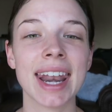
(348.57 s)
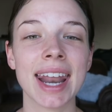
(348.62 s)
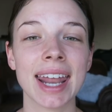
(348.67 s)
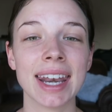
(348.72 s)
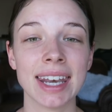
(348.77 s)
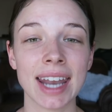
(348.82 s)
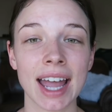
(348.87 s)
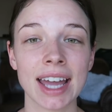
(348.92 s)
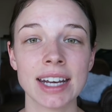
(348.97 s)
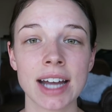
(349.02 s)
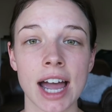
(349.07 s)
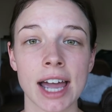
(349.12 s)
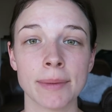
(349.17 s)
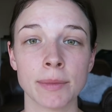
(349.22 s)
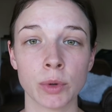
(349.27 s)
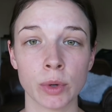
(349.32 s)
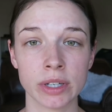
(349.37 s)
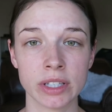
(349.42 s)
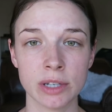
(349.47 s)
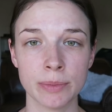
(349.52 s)
And at night,
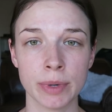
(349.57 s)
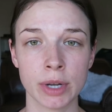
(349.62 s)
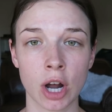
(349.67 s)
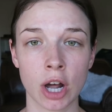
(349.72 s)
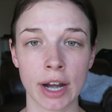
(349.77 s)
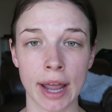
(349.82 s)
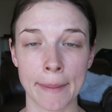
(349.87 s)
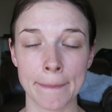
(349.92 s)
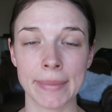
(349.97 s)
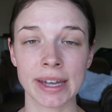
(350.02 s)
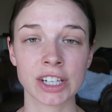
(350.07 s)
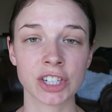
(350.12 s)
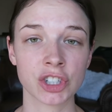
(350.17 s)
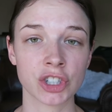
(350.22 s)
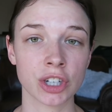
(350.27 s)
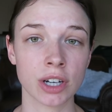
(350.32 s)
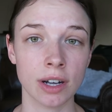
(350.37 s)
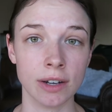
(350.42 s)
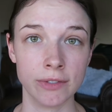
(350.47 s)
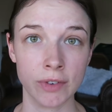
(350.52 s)
I'm going to put on a
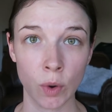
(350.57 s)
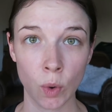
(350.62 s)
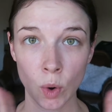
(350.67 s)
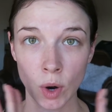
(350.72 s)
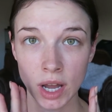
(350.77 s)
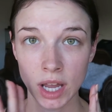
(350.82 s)
mixture of